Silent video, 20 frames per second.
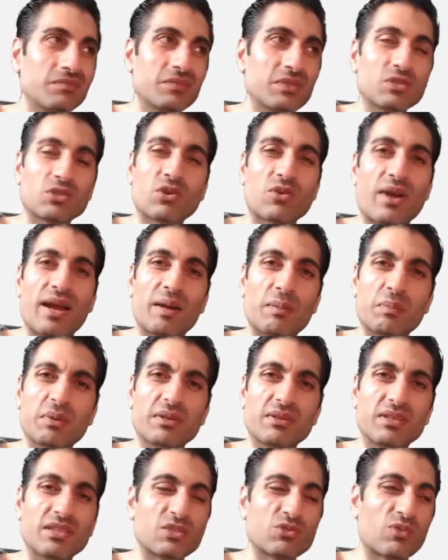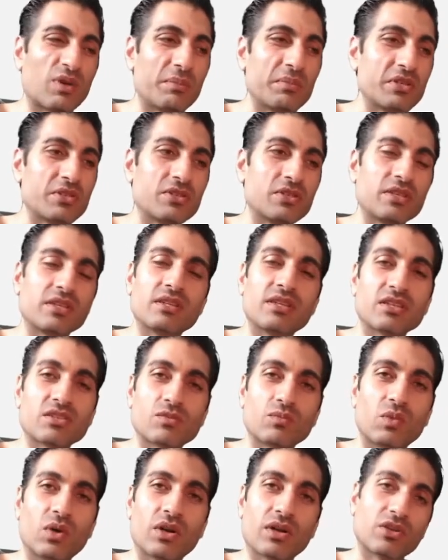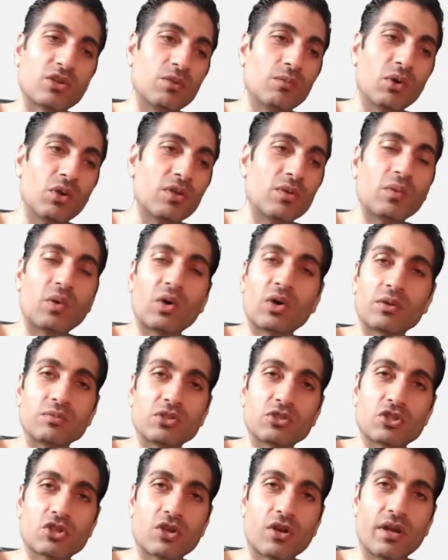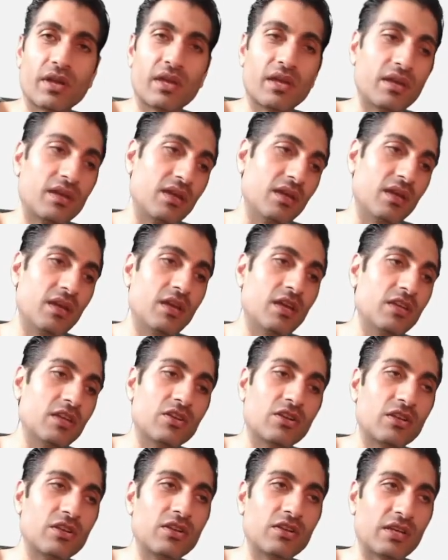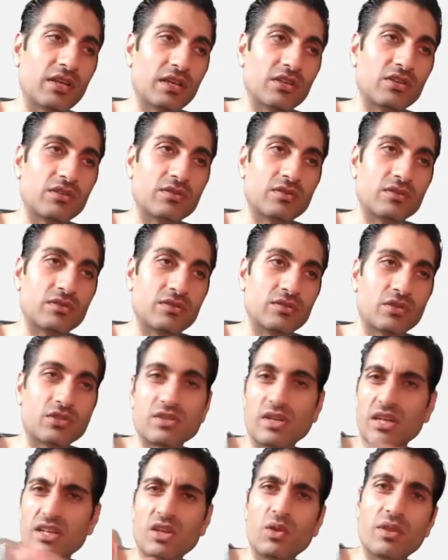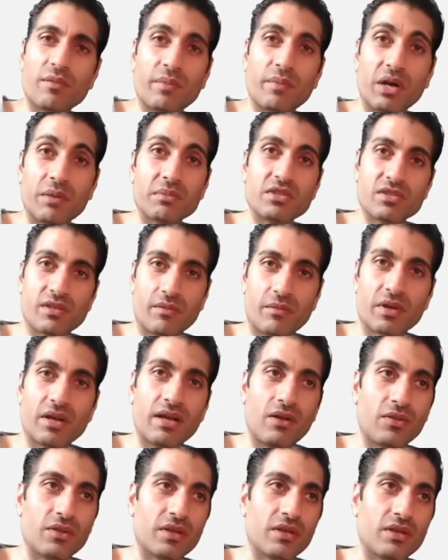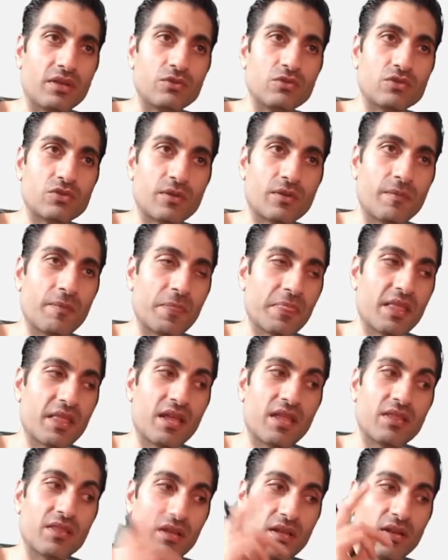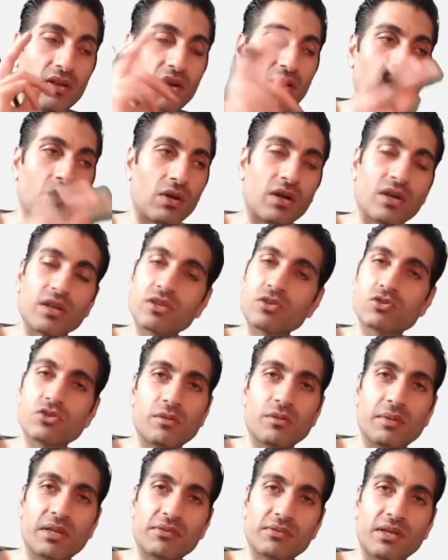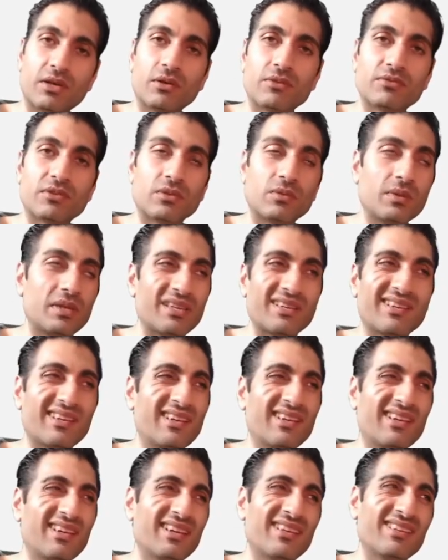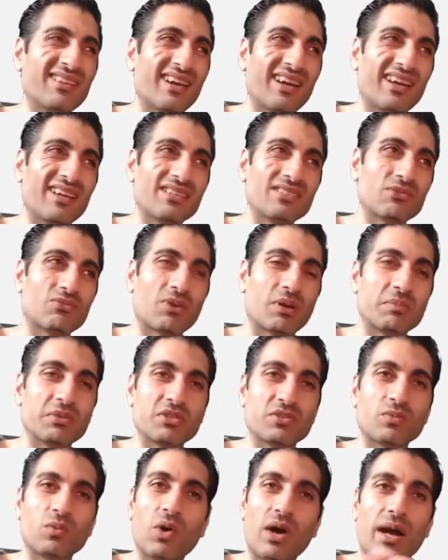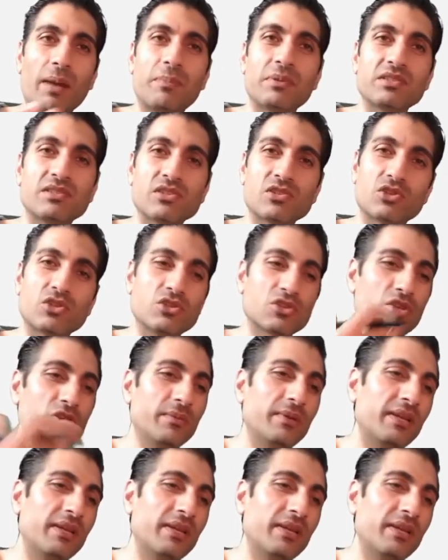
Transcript: It's crap. It's rubbish. It doesn't work. You're more than welcome to try it. You can look at, because I know there might be someone out there who's thinking, oh, can't I use cumulative delta for the week? Nah, it's rubbish. What happens is because